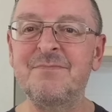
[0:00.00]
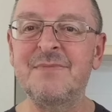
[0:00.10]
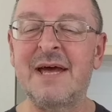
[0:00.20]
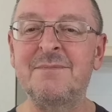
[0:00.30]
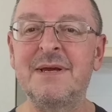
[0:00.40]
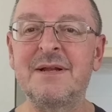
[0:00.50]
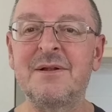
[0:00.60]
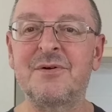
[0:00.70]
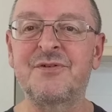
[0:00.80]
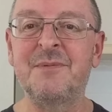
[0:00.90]
That'd mean a
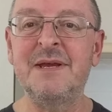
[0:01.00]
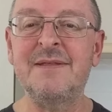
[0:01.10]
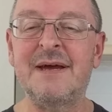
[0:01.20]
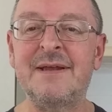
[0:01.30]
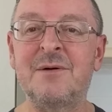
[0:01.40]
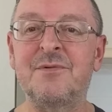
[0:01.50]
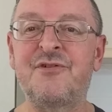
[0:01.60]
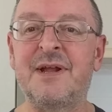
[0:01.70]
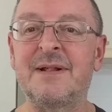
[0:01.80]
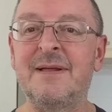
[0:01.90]
lot to me. That'd help the
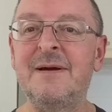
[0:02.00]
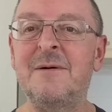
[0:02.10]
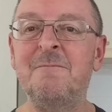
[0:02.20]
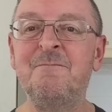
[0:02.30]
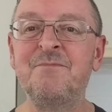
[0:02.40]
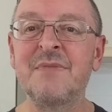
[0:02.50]
channel out.